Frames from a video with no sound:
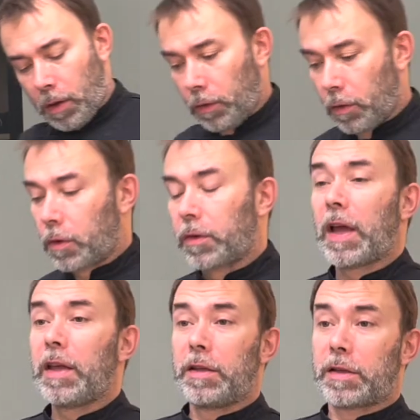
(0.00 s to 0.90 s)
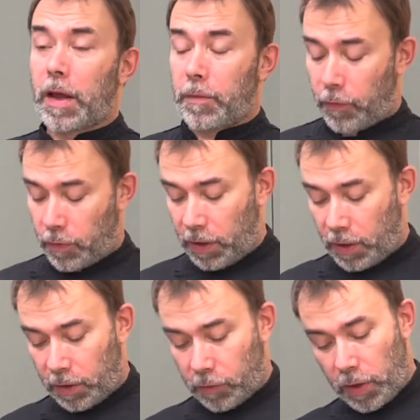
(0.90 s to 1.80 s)
So now it's time for
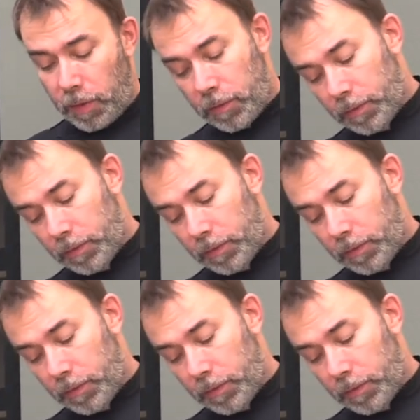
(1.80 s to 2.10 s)
liquid cream.